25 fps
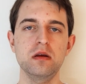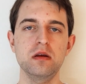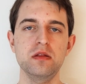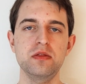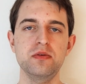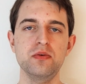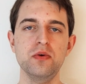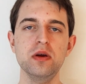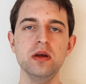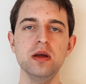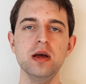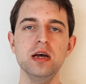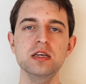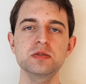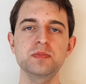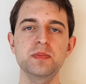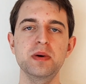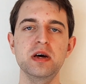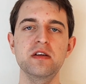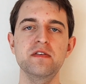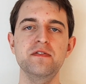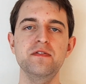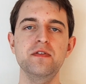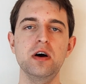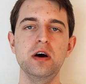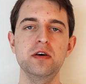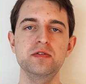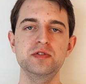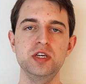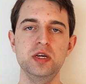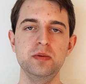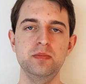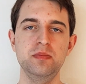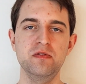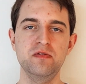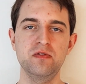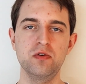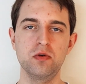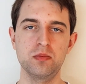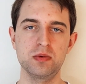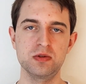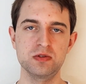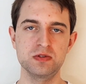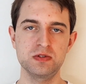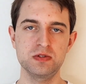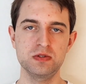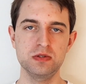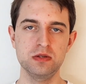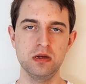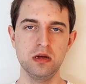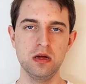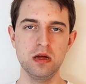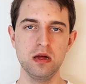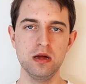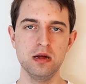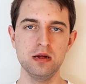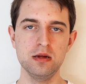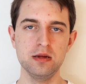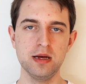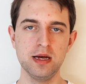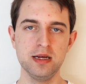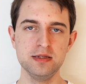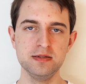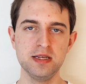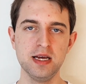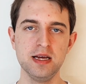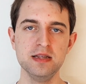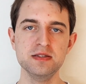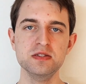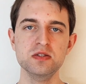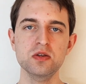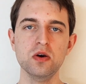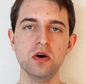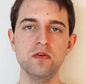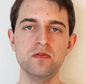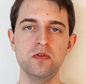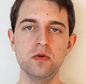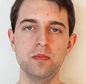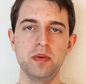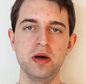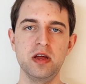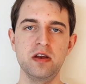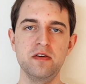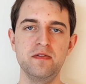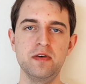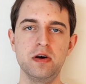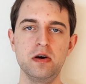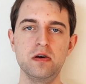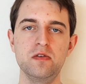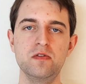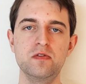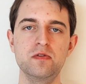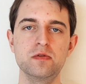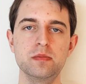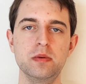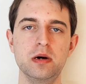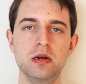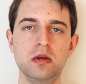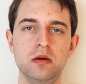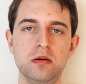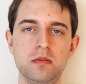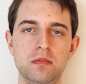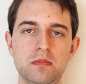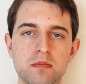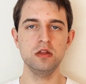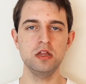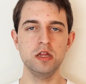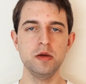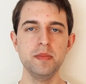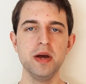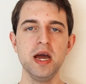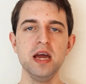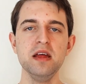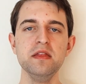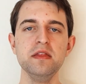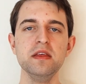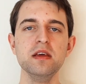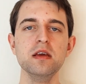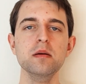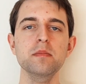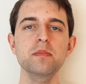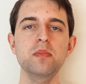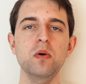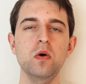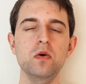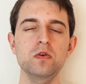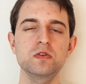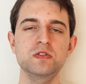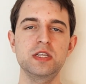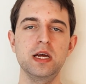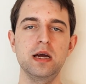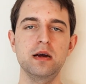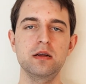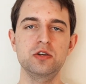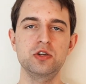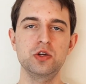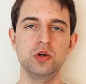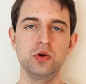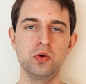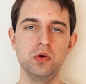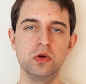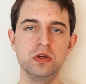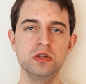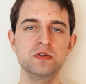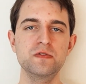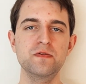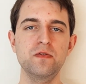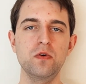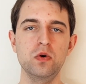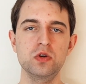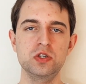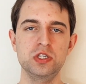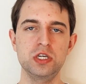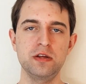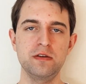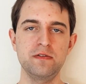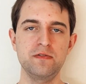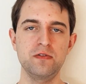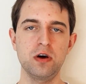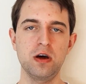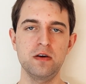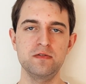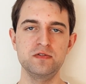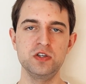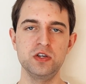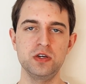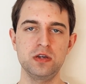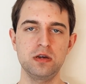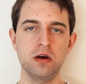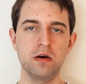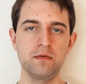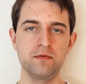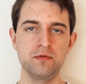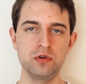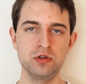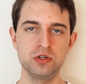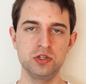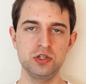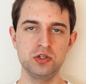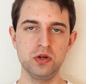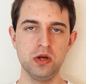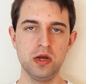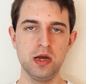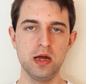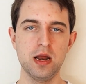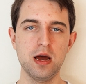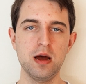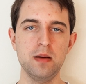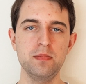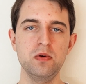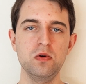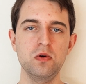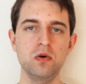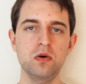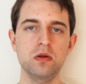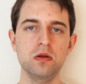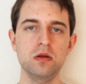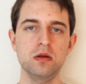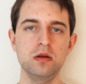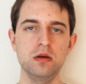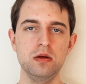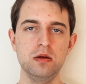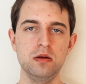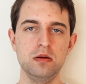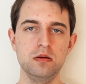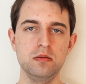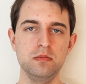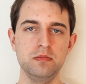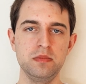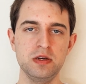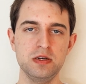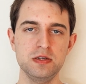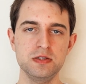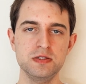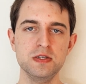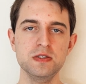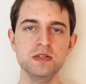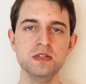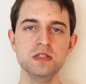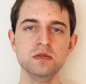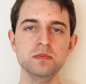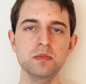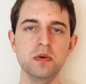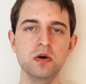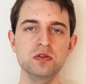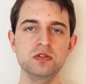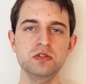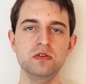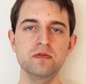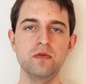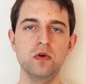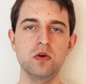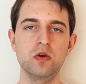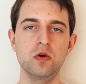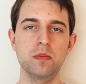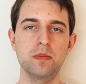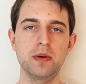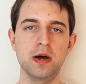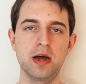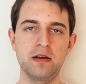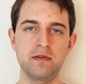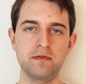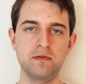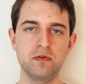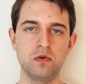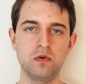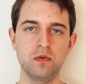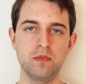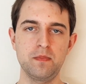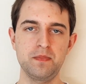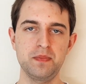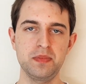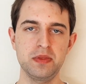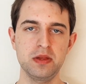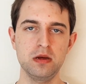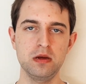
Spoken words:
3 has better 5G performance and tends to offer better value for money. The main thing it boils down to is 4G and 5G coverage in our book, because this is most of what you're paying for.